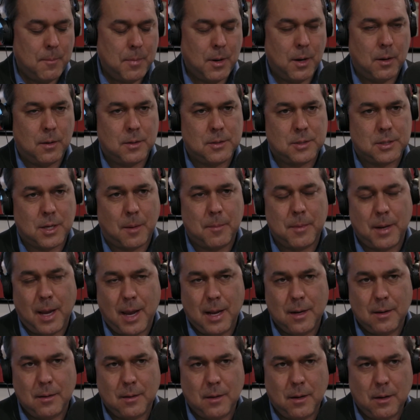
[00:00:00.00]
But
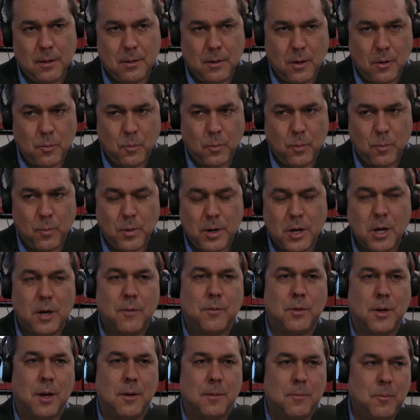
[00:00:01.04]
we could
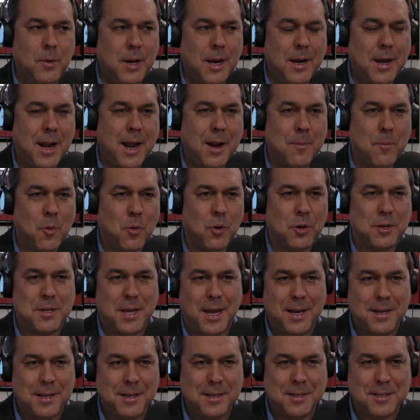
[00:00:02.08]
have had more
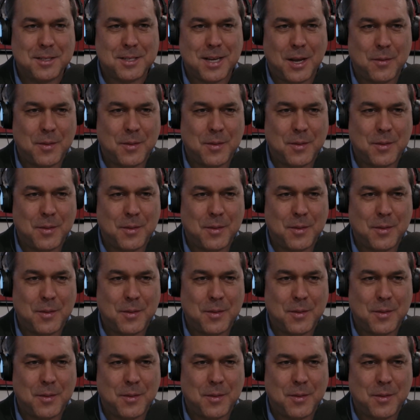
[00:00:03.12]
attendance.